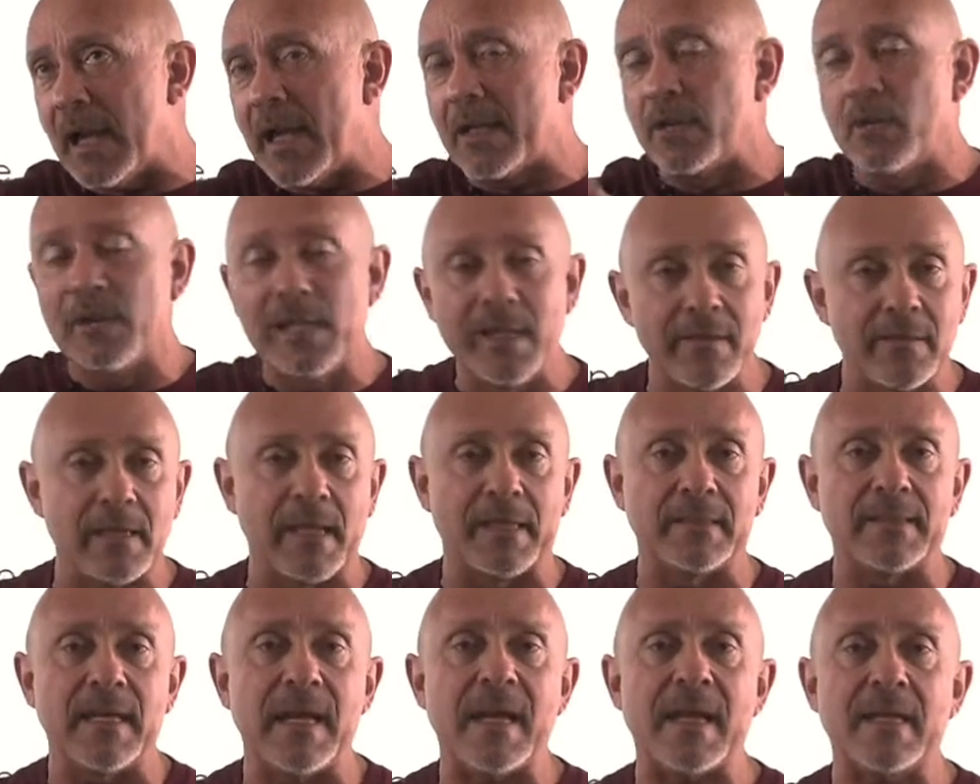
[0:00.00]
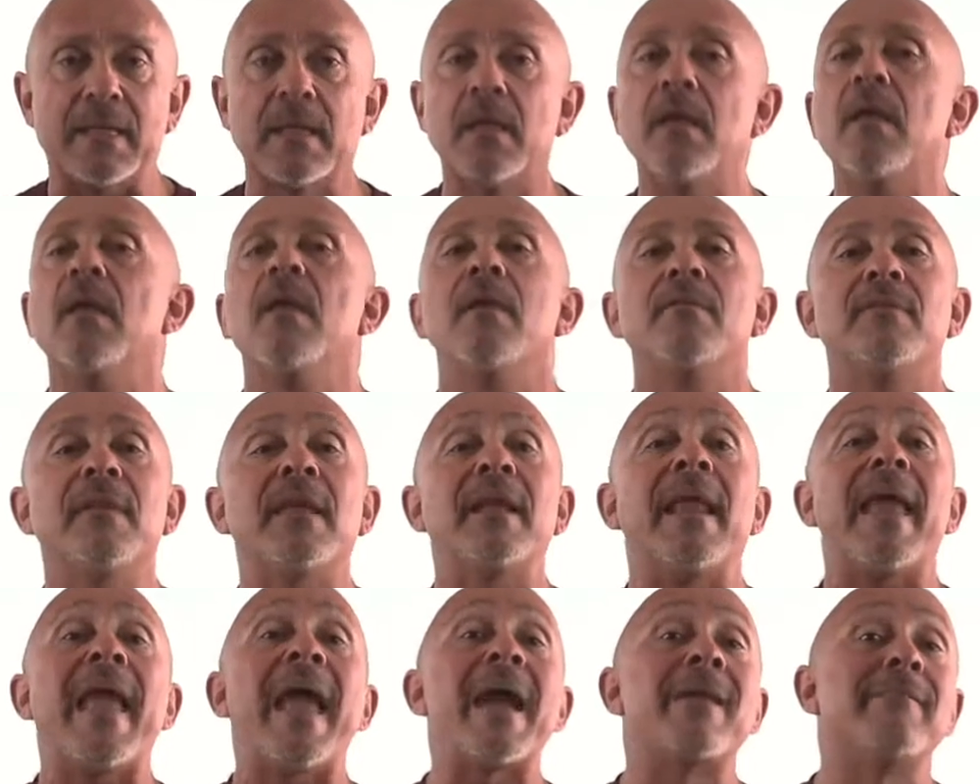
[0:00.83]
you leave it like that, then
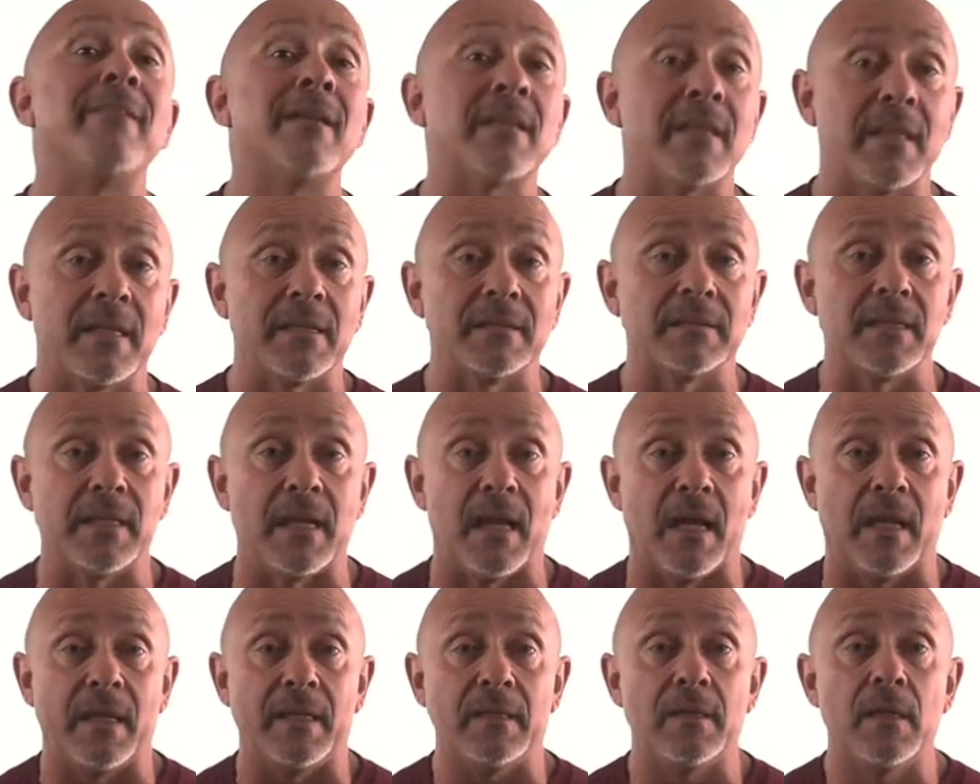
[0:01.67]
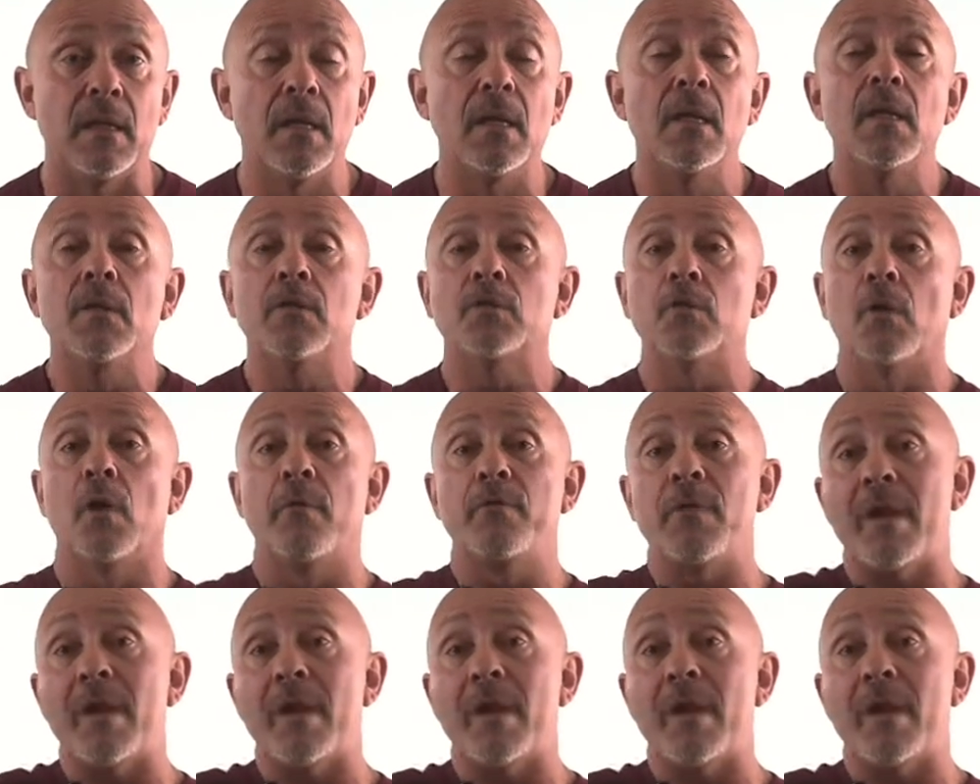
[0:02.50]
everything is denied. So if